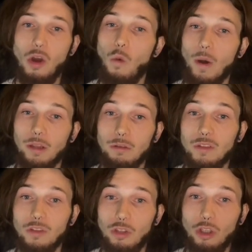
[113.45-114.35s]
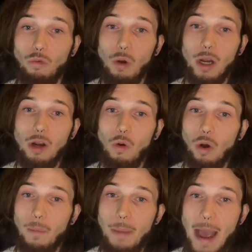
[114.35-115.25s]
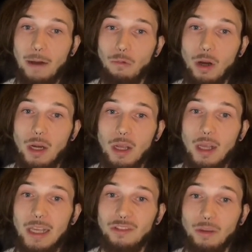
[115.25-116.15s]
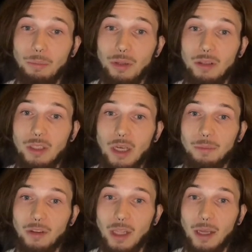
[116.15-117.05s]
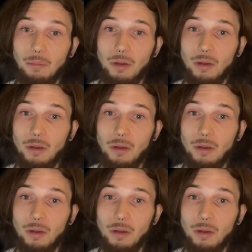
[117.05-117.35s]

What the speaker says: Whether it's a good one or a bad one is completely up to them.